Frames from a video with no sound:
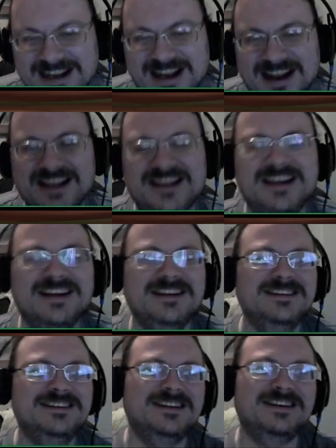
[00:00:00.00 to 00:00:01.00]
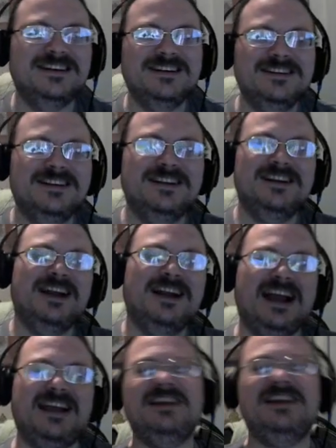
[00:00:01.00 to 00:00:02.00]
Like, he's not an evil guy.
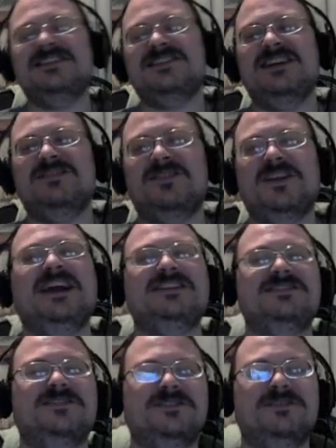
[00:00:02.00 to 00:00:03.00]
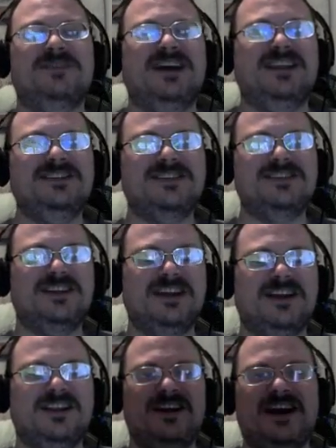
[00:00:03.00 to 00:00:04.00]
I guess he never really had sociopathy. He just had, like,
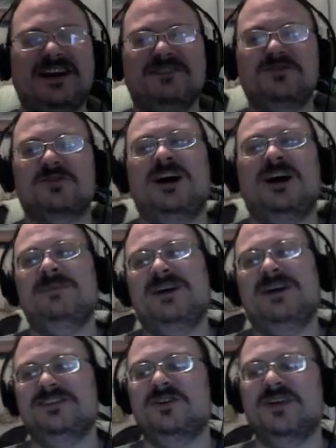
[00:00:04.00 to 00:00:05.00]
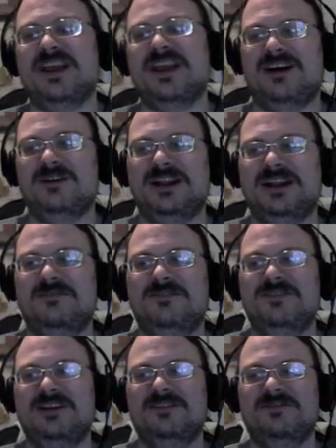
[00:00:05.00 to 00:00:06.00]
a lot of trauma and took it out
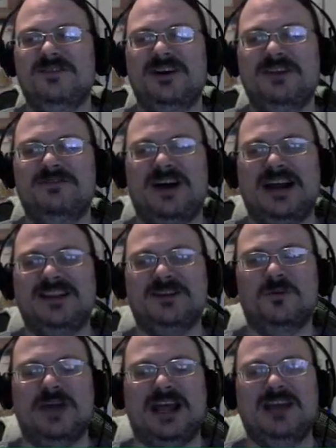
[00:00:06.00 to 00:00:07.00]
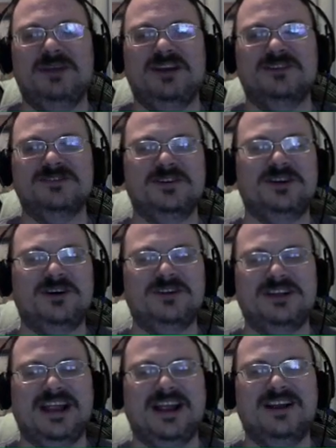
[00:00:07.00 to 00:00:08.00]
in a very violent way because, you know,
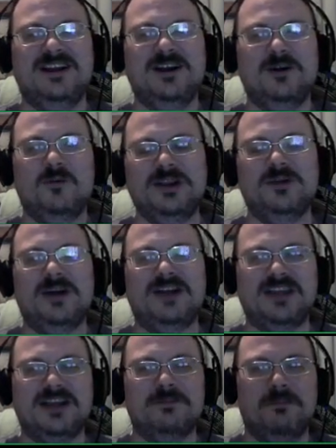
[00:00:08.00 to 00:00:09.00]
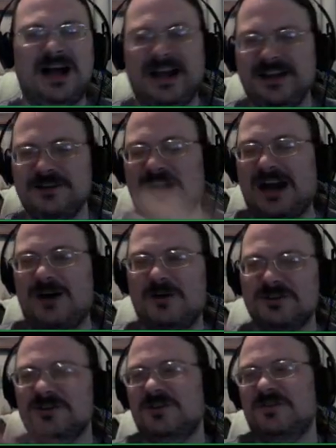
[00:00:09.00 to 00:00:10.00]
like, when you have, like, mind
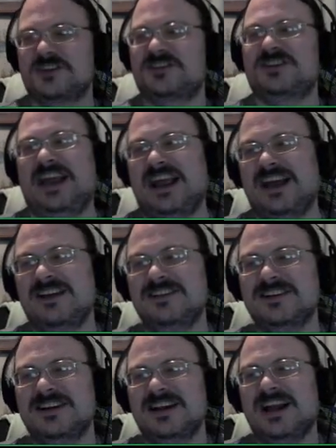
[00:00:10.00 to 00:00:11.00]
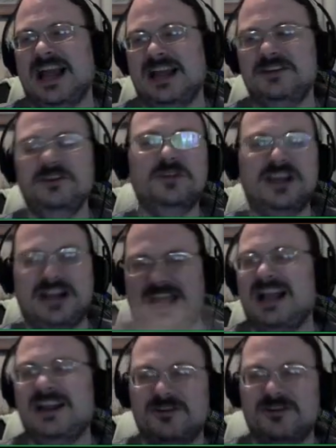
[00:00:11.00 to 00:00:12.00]
powers over sand and you get
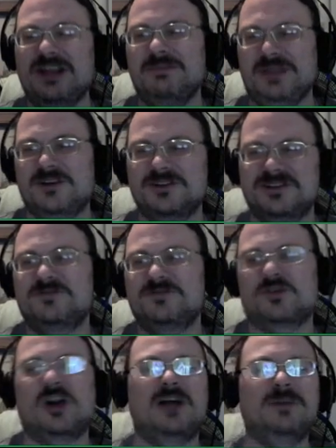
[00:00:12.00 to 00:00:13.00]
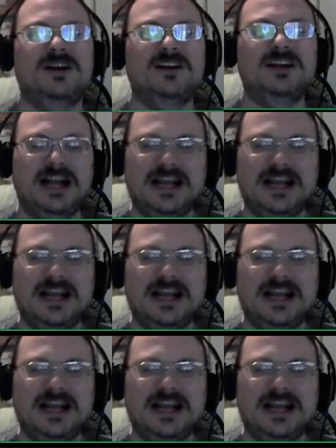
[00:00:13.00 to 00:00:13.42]
angry because of trauma,